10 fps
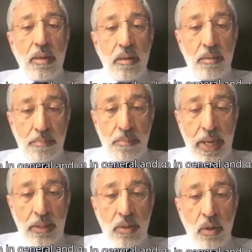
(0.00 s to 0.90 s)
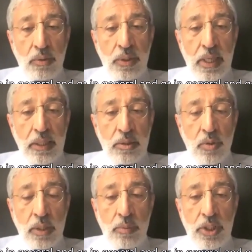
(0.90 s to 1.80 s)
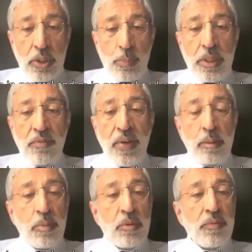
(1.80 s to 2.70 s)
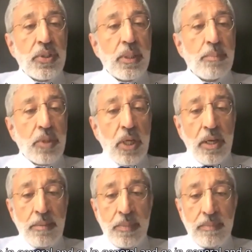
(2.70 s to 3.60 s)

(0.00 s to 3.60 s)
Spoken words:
made on the other drug, which has been available for some time.